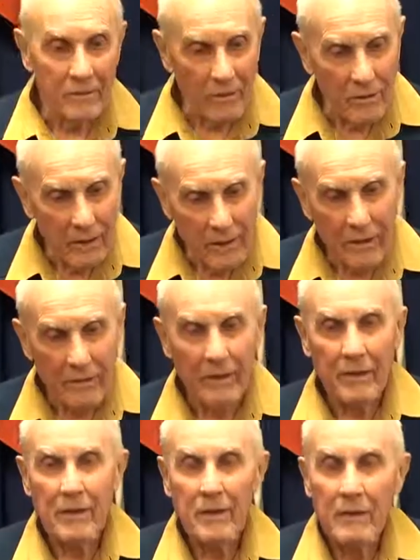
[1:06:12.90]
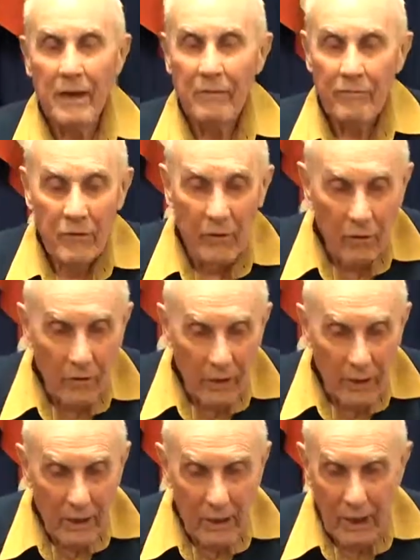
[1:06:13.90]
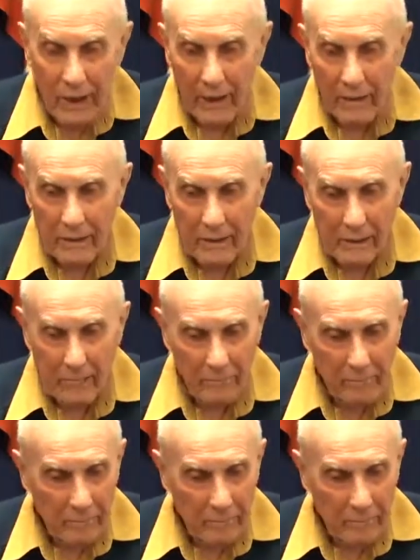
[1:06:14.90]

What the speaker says: So you never know, and